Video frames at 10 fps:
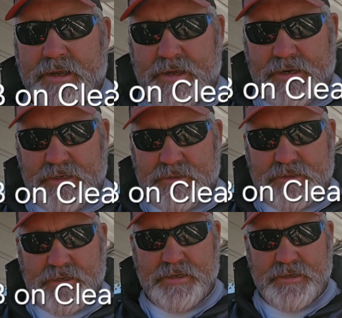It
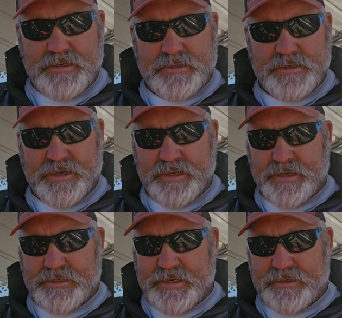is, let's see, the
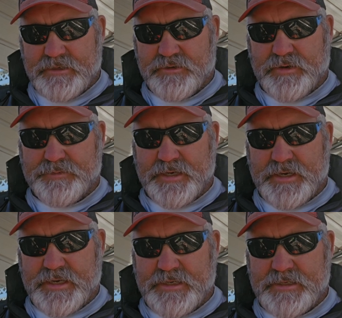exact
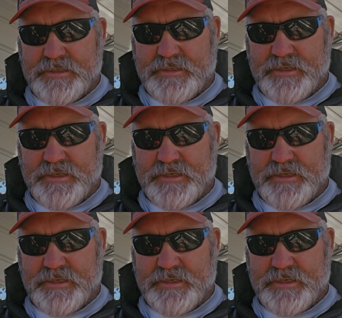description is